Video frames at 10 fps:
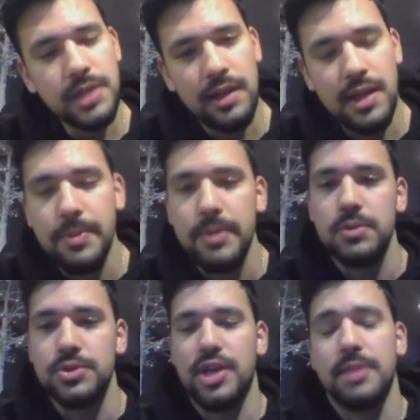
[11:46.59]
A lot of people
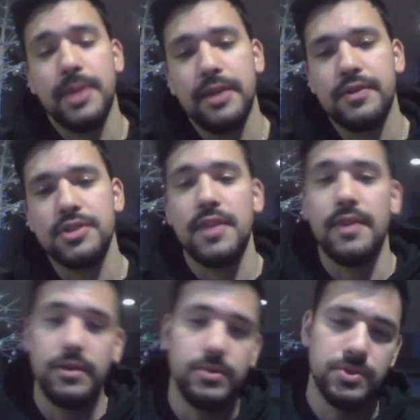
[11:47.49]
would try to play first and
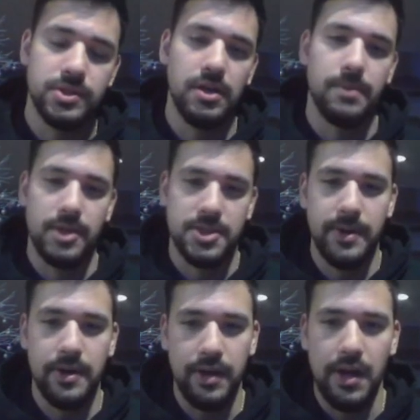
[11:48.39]
then use
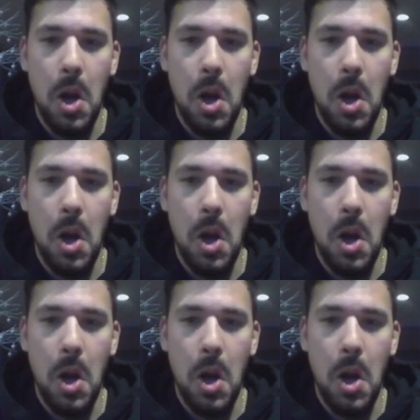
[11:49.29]
Prosperity.